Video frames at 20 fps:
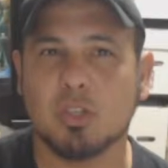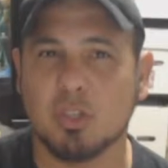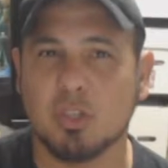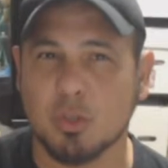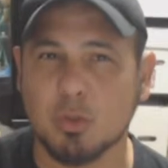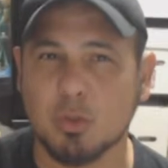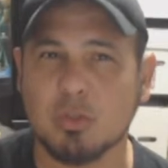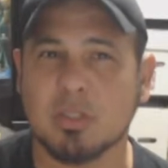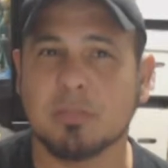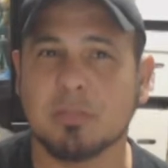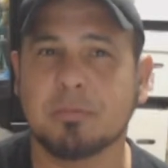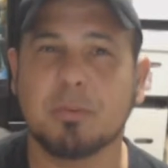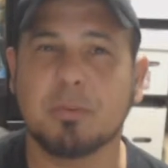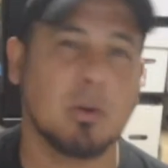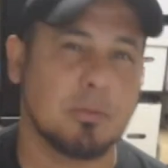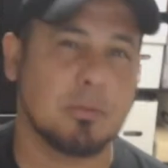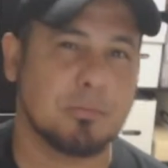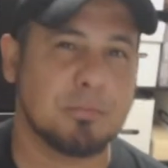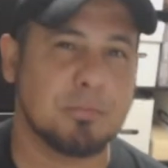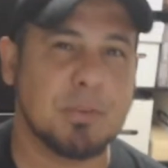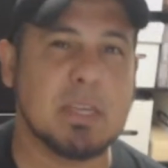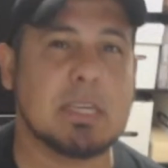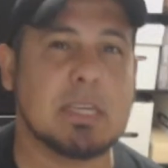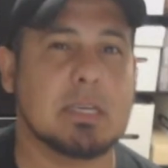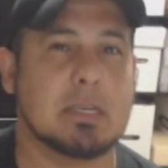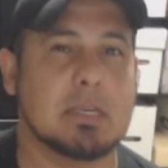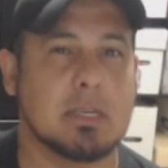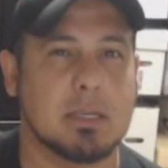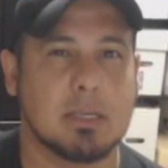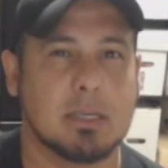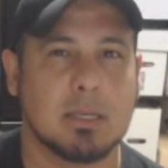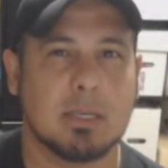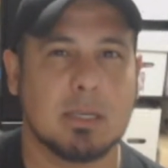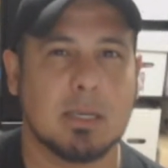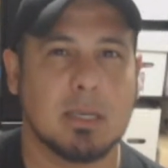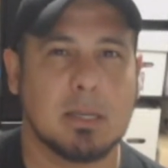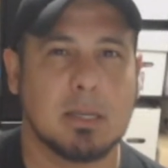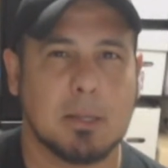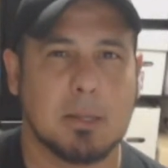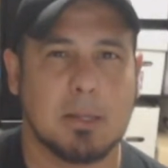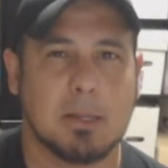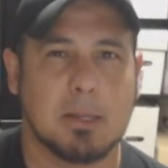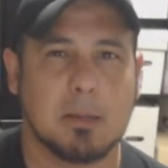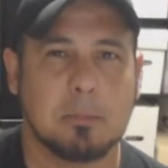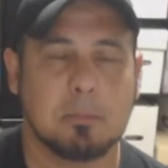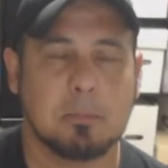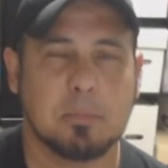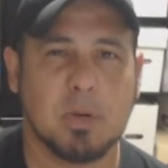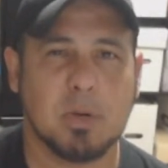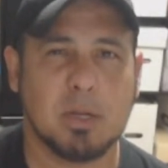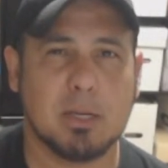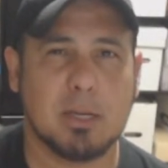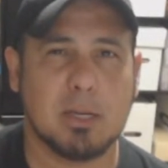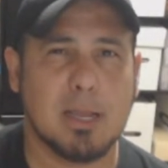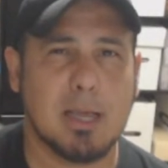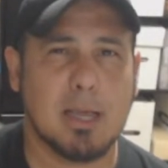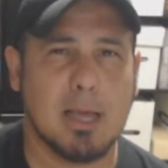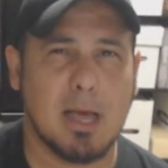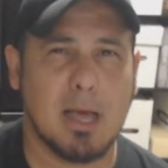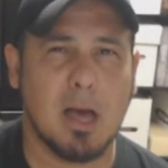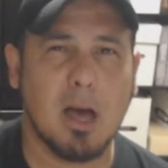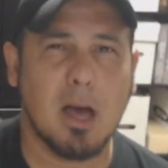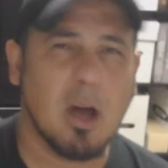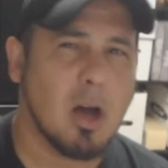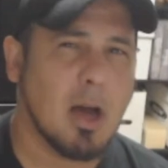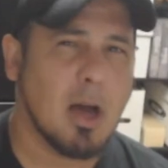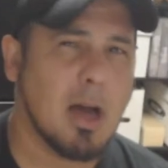use it for a fee, but I